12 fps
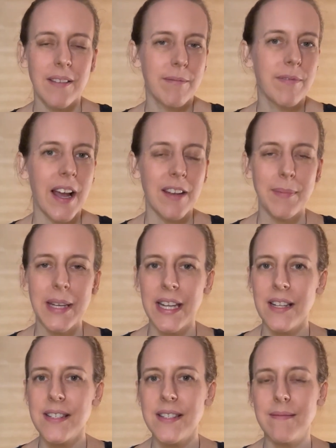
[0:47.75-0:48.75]
5
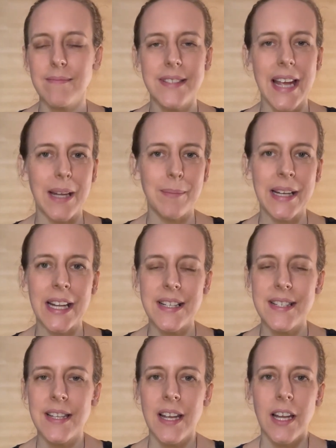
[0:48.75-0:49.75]
minutes, 10
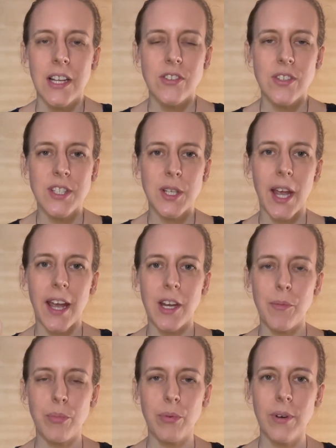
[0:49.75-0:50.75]
minutes, just to kind
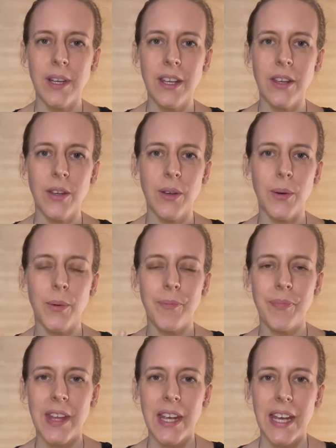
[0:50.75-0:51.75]
of bring you
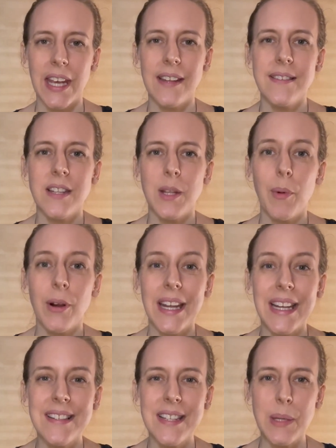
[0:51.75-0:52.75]
into the body,
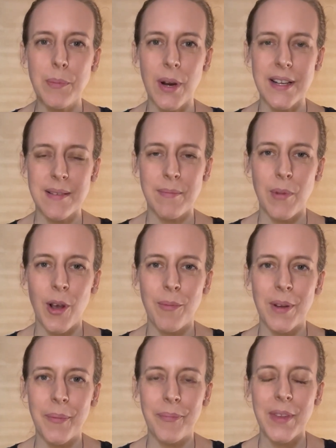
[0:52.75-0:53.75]
into the present
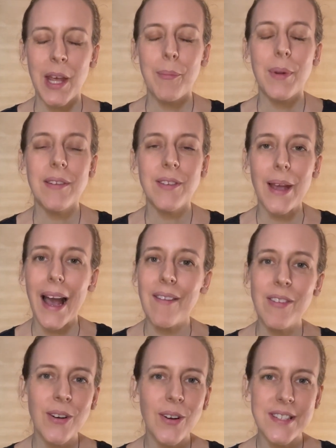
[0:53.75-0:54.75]
moment. But if you
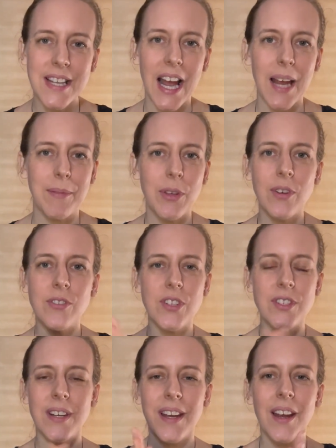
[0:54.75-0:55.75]
haven't got time, you can
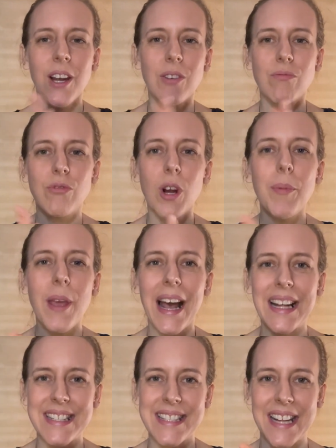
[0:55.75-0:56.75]
just rub your
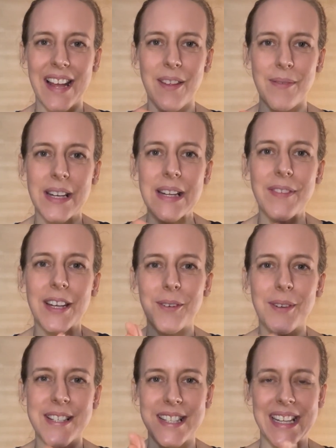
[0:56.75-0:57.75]
hands together really
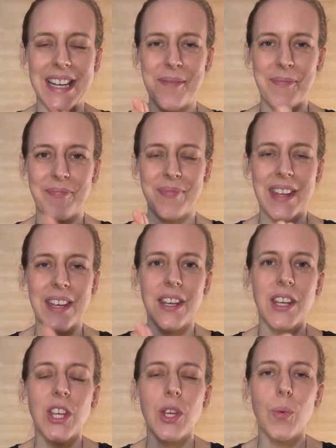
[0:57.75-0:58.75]
vigorously.
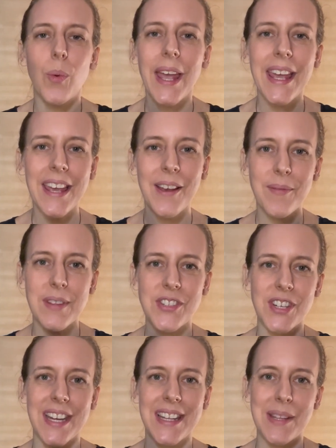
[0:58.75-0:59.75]
You're waking up the
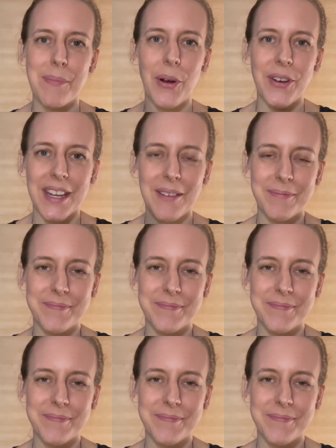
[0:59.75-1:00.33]
chi in the body,